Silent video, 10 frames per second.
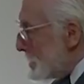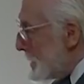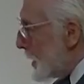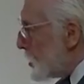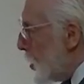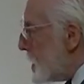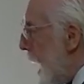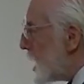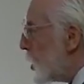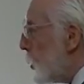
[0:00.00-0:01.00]
that no
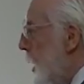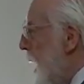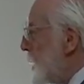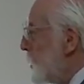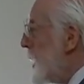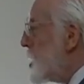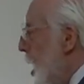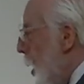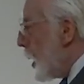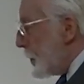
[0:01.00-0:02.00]
matter what we
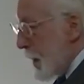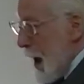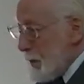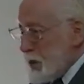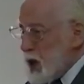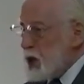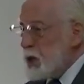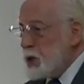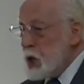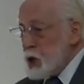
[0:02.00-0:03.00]
know about the
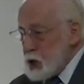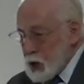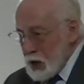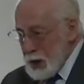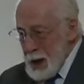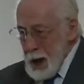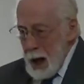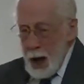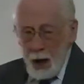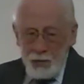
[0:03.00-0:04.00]
condition
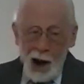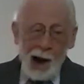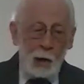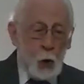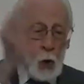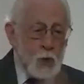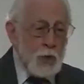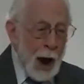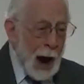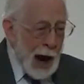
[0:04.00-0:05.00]
of our own
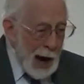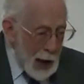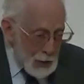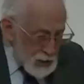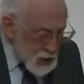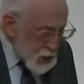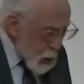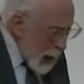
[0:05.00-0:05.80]
hearts